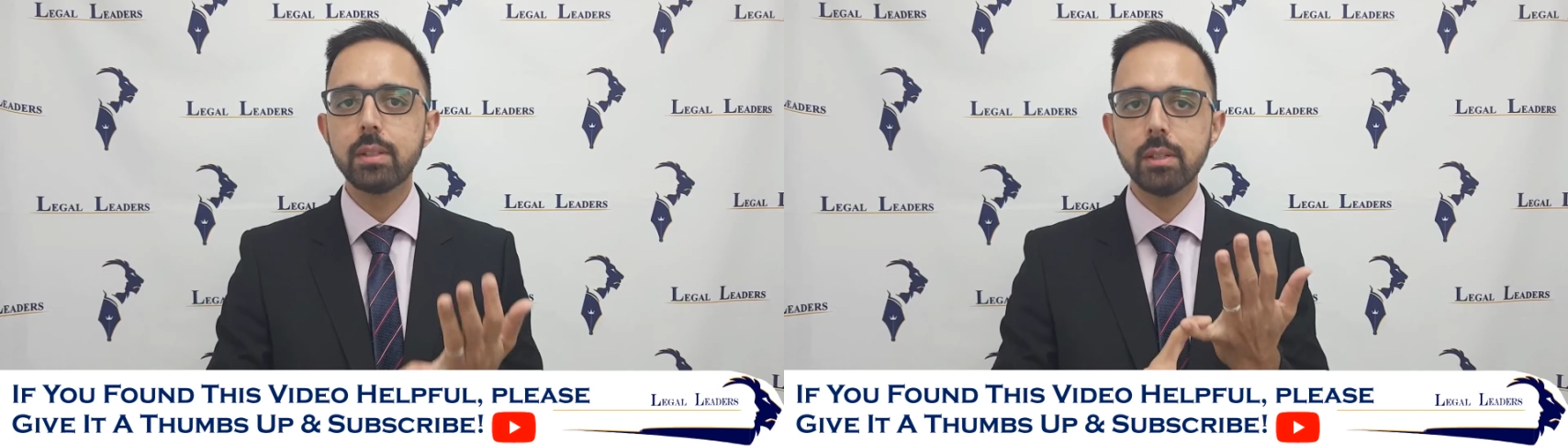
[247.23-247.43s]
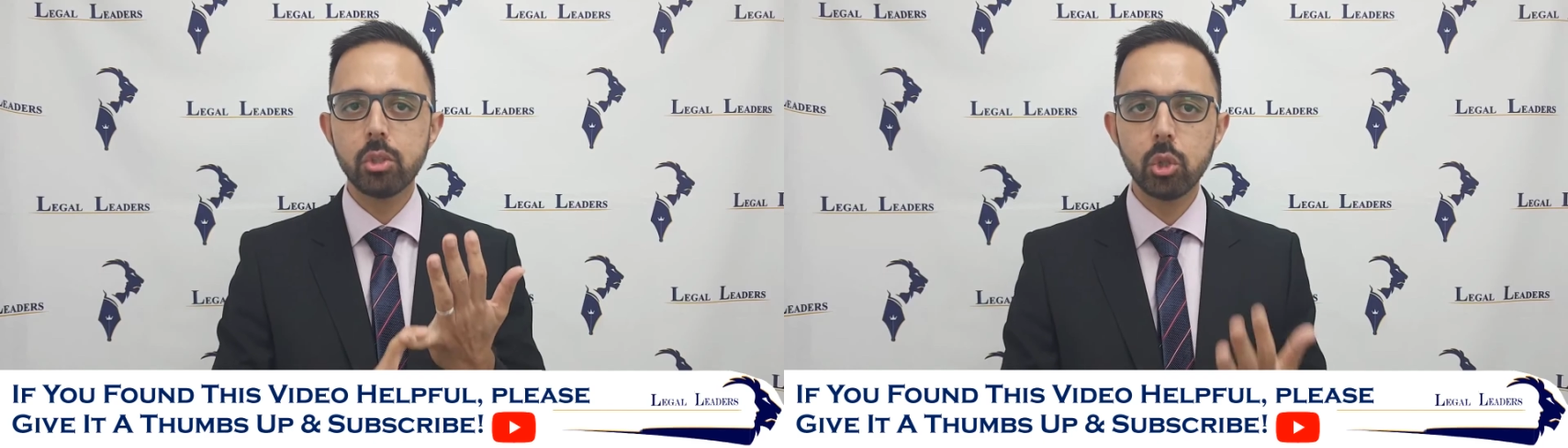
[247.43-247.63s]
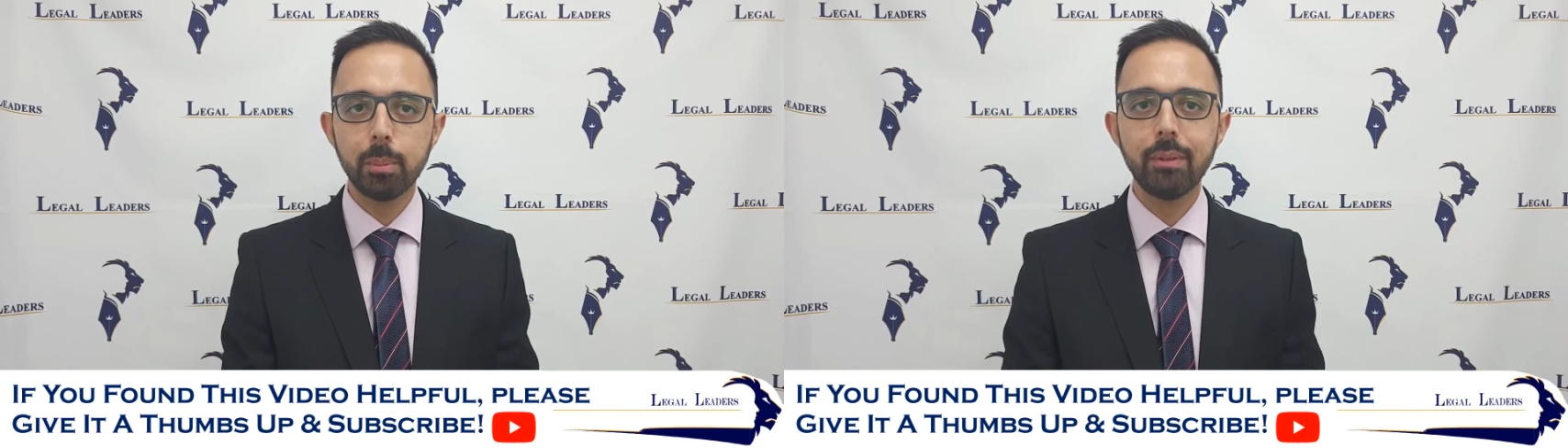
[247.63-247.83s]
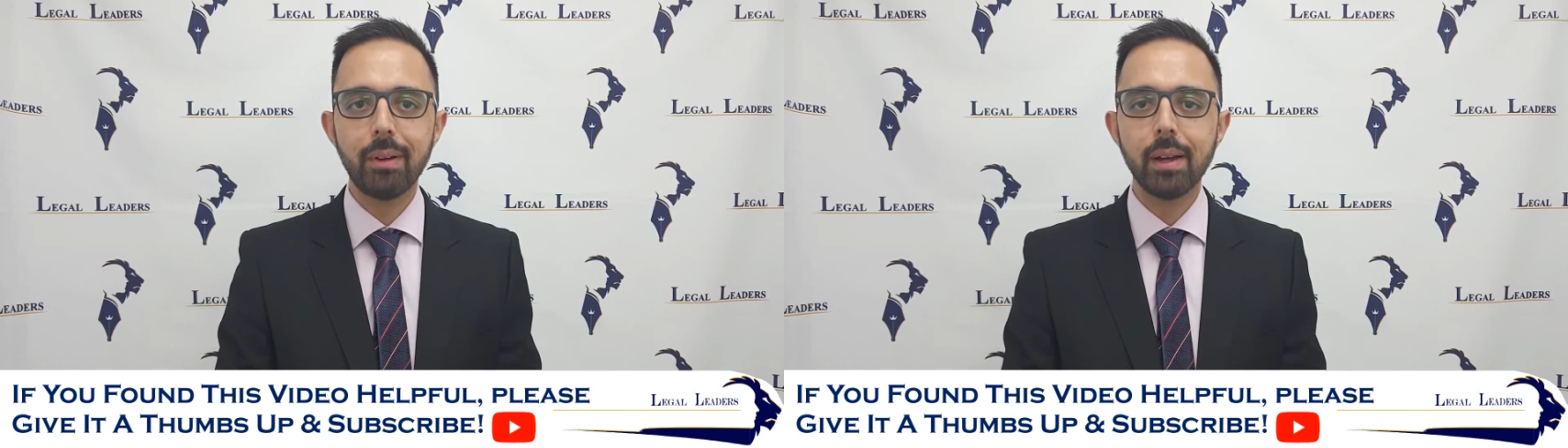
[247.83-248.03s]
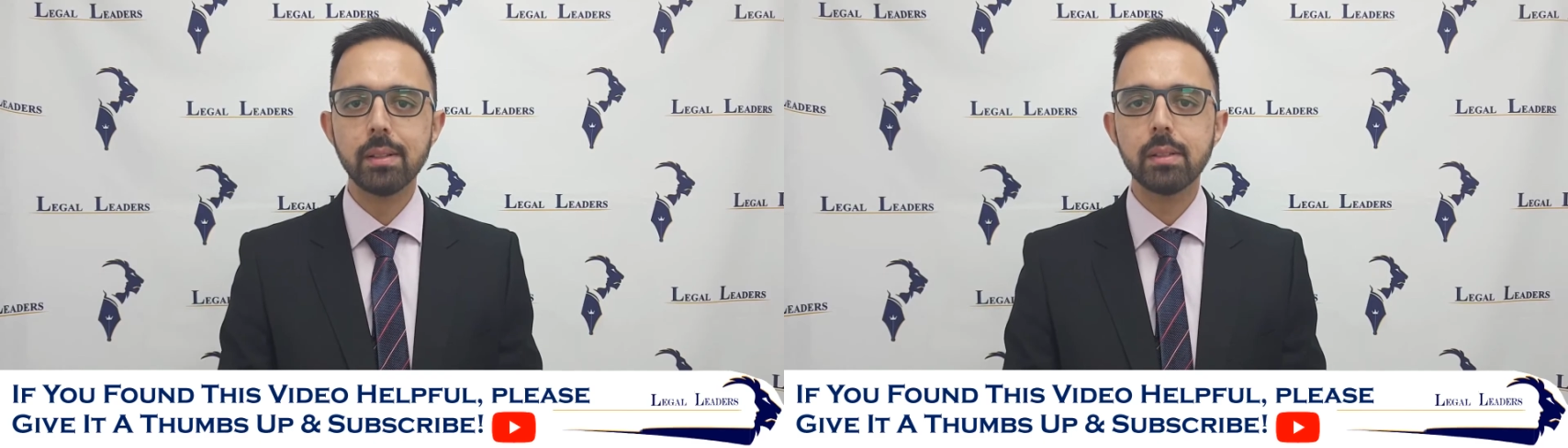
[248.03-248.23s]
and
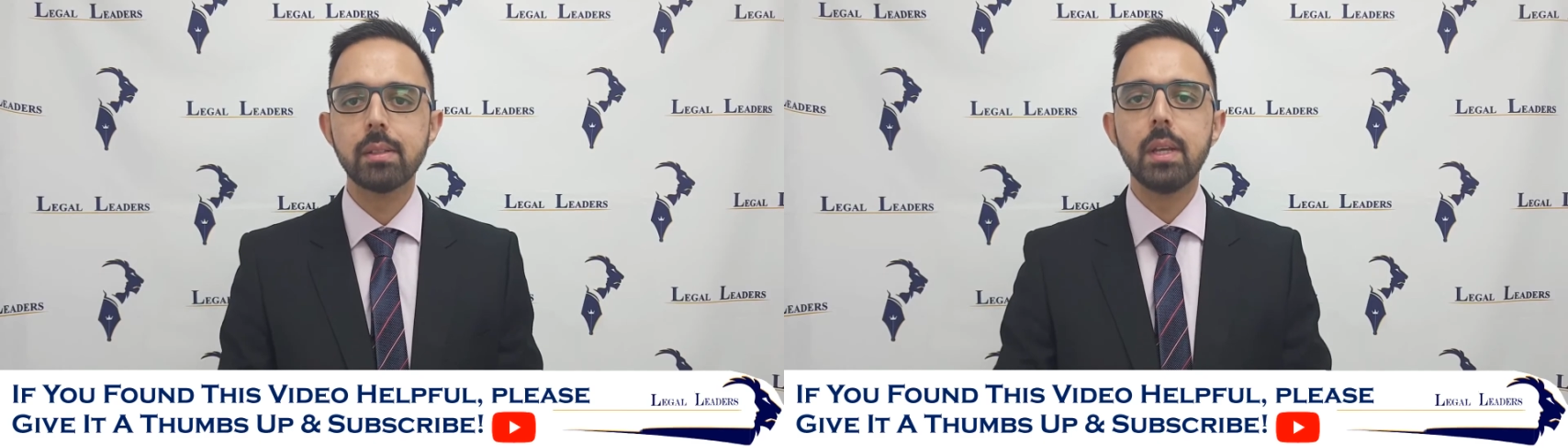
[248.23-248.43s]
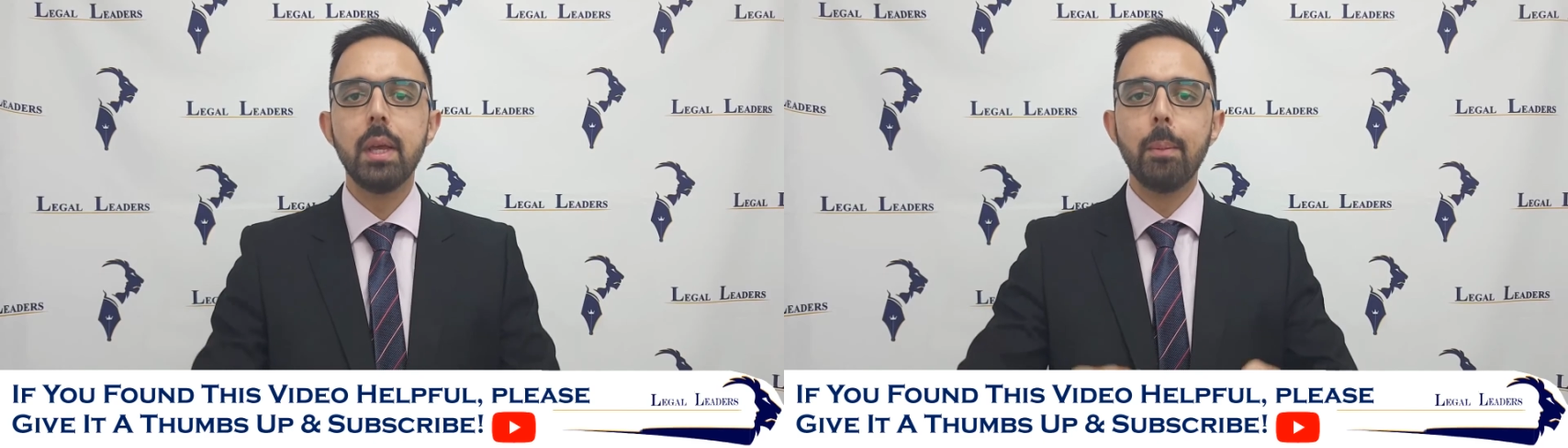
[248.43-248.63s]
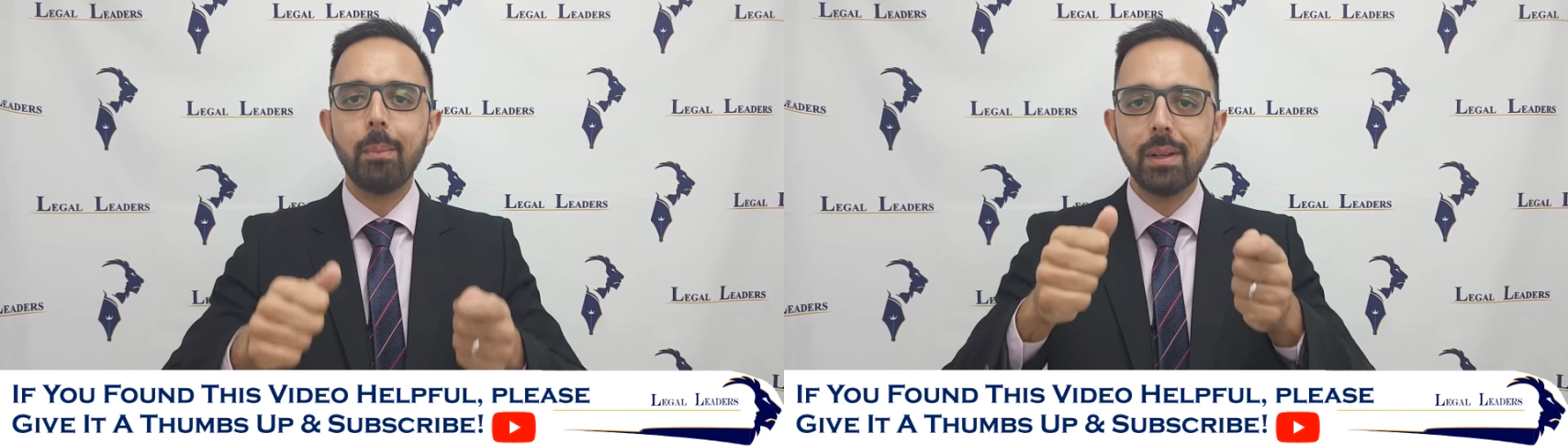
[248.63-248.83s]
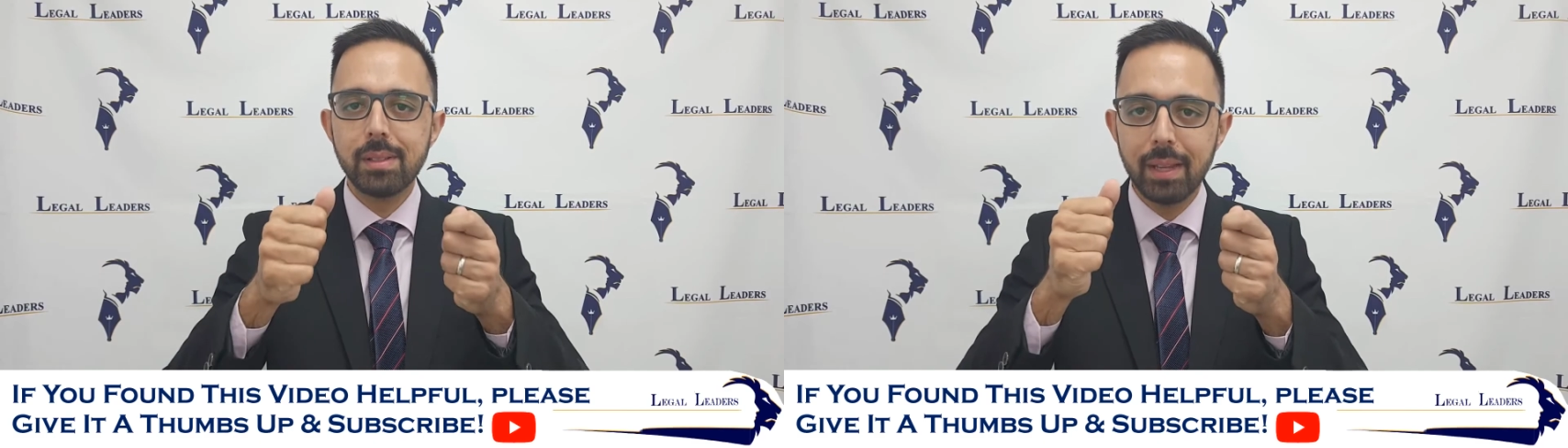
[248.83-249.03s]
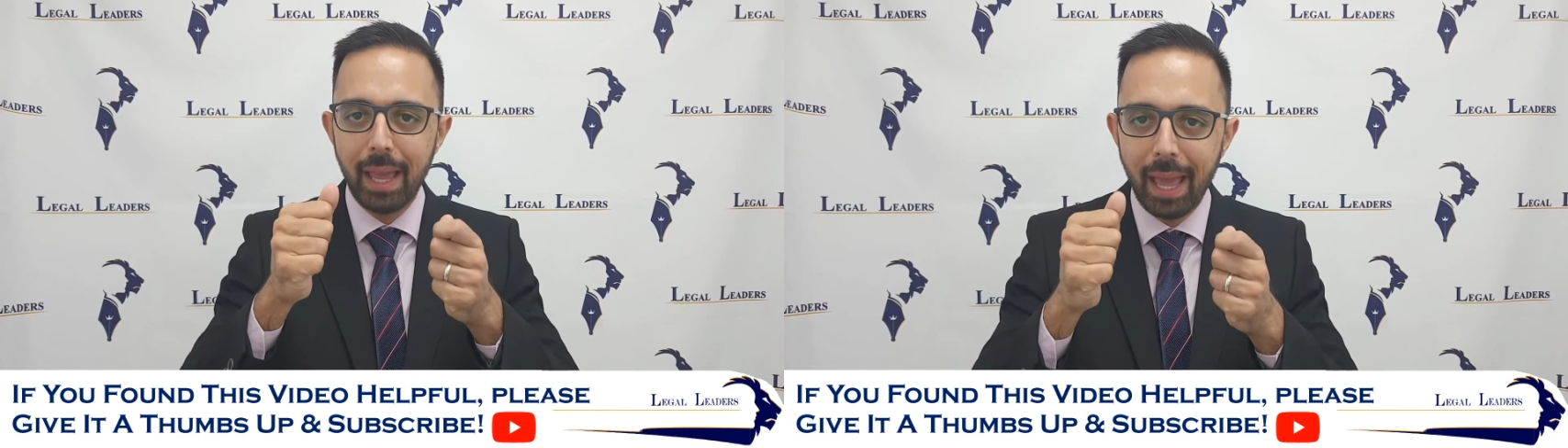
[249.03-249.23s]
supervisors must